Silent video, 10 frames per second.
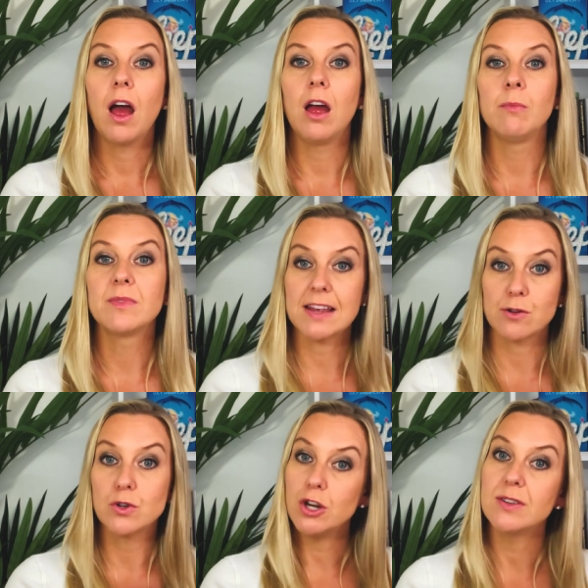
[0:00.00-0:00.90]
um,
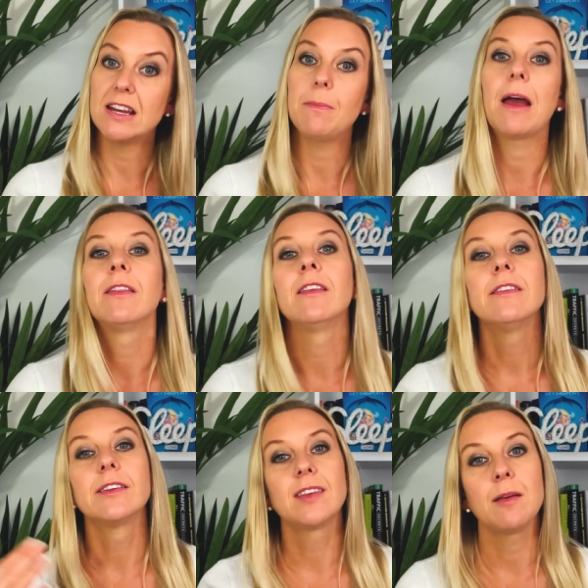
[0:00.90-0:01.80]
settle to sleep. And
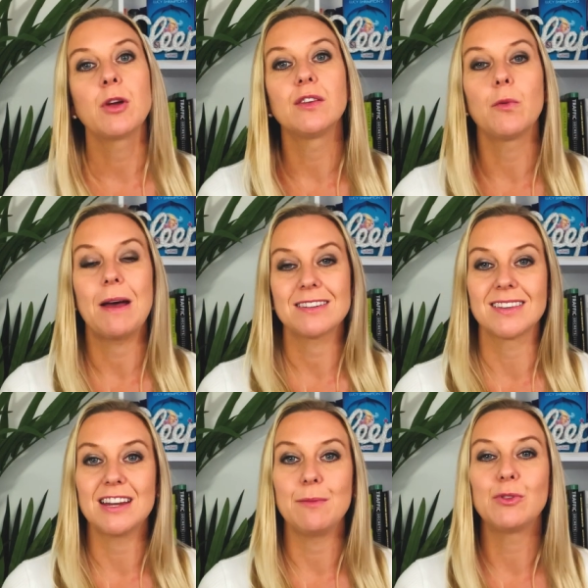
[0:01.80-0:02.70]
the same goes for back to
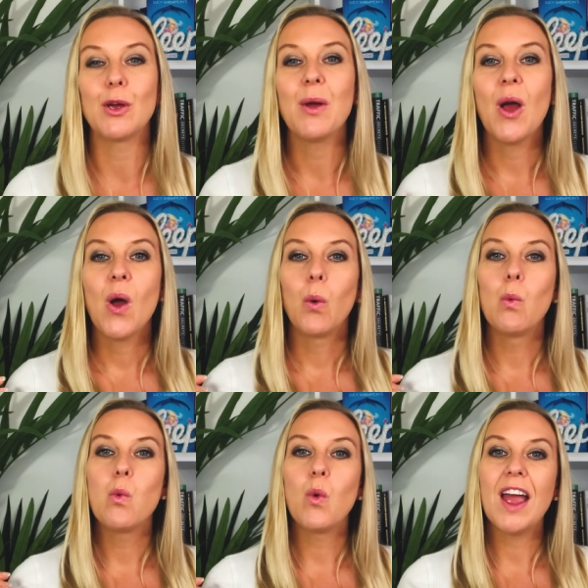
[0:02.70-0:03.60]
sleep. So
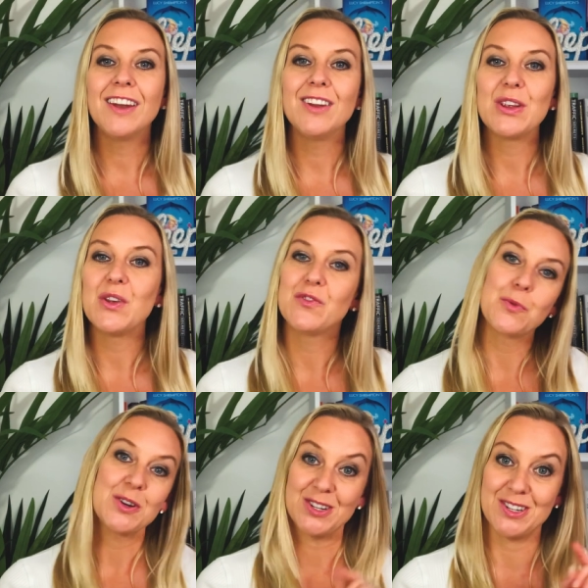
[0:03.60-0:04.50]
when you've
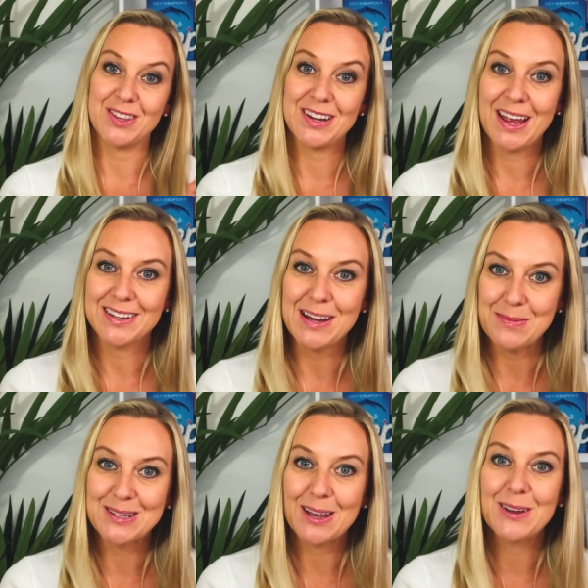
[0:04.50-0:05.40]
watched the next
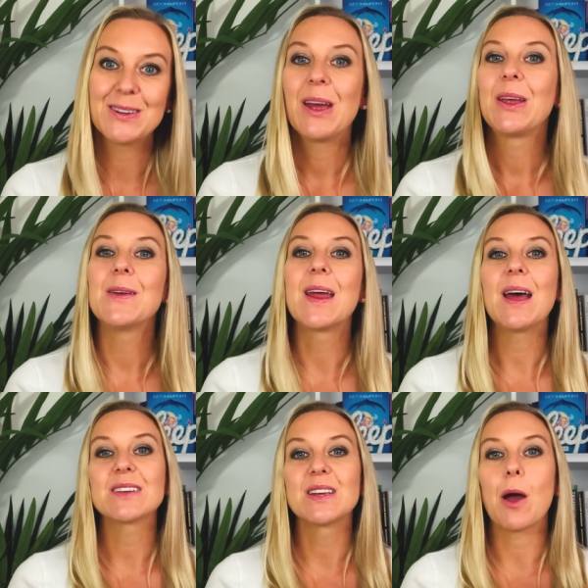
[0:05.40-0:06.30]
episode, you can
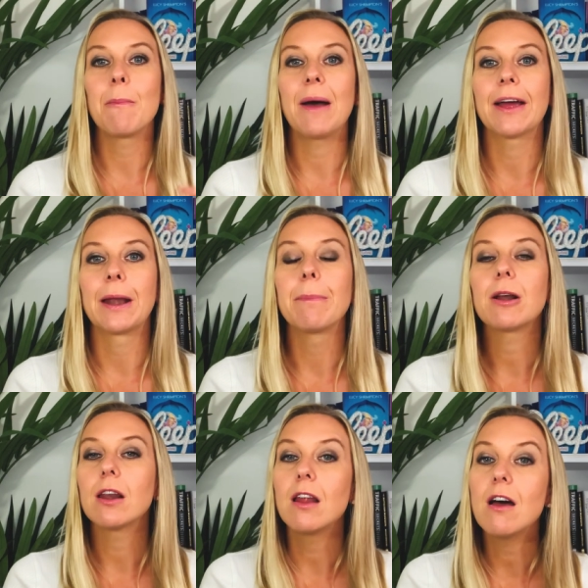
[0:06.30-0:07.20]
actually come back and
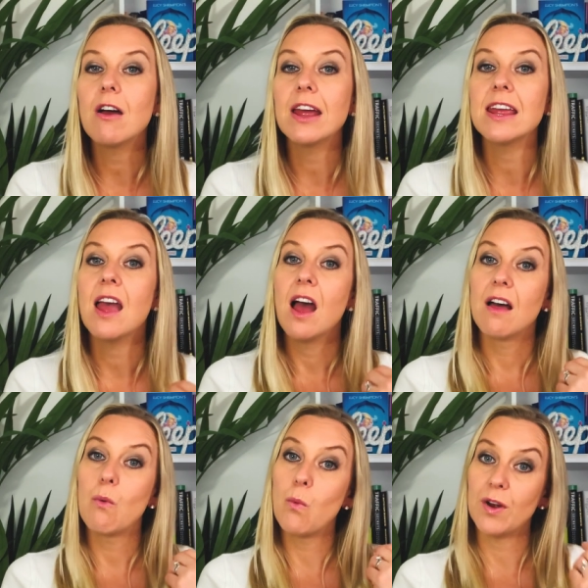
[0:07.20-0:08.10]
apply
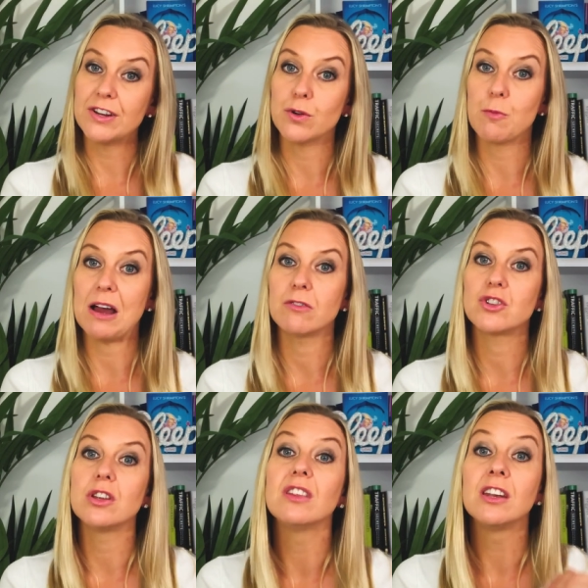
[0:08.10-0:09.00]
what I talk about
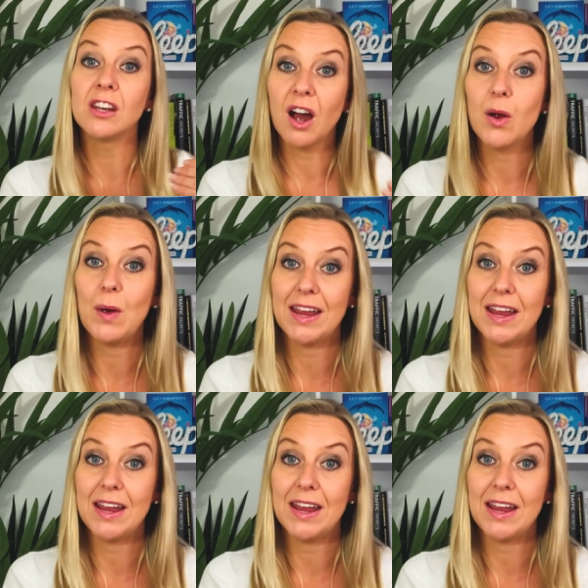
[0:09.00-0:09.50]
to the night